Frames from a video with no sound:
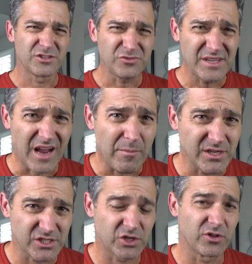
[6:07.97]
So there's really not
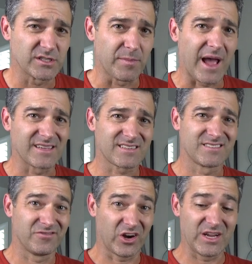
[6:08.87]
much to this
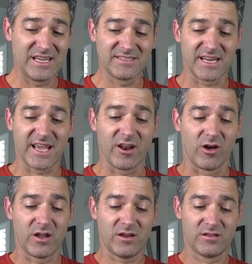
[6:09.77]
mask. Very easy to get
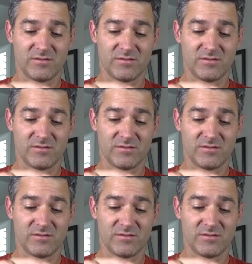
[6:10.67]
on.